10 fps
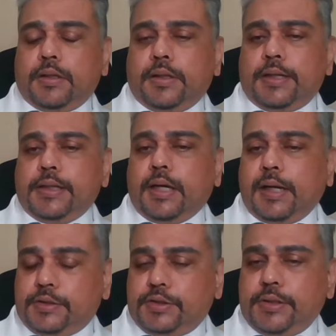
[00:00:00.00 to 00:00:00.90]
any
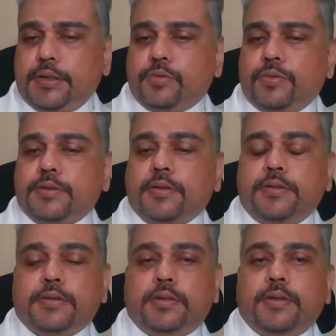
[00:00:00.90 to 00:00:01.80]
hygiene issue is
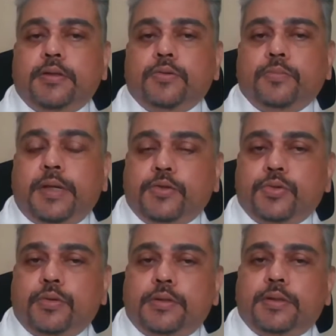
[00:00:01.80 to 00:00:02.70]
concerned, make
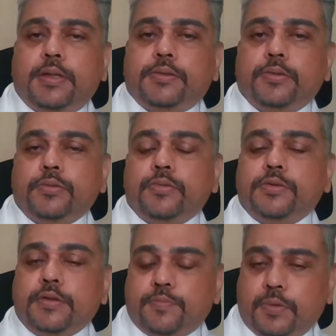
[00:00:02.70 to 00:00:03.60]
sure that you
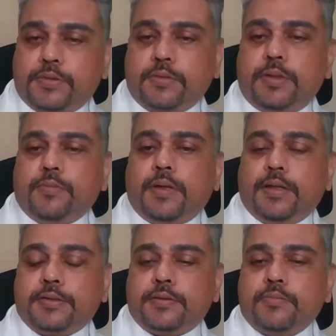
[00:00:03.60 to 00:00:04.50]
use disposable
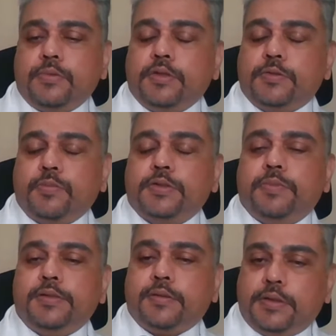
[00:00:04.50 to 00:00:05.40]
masks,
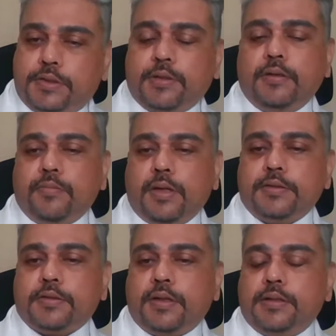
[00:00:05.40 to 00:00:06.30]
disposable surgical
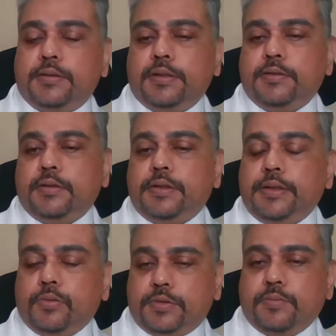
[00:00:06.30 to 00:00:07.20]
masks rather than the
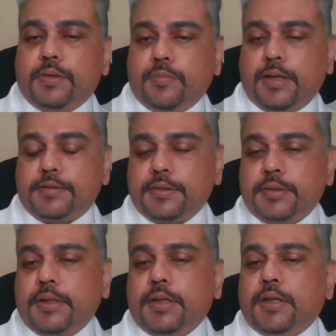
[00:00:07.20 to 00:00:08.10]
reusable
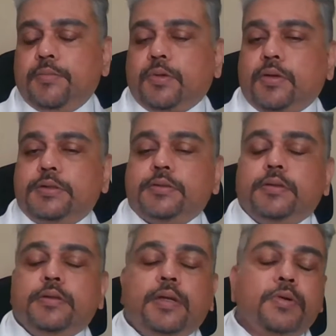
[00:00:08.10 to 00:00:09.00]
masks.
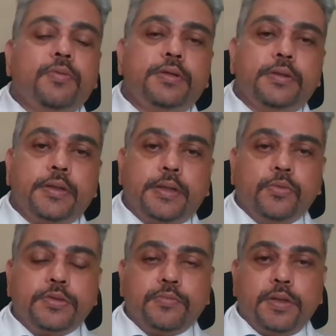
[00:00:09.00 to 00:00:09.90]
Because number one, the
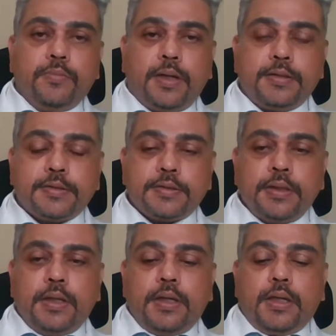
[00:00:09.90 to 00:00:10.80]
reusable
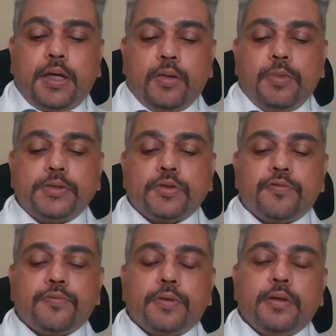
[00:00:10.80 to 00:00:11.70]
masks, how much
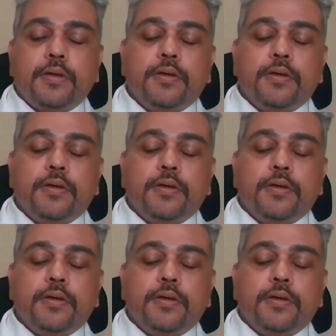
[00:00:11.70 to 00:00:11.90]
of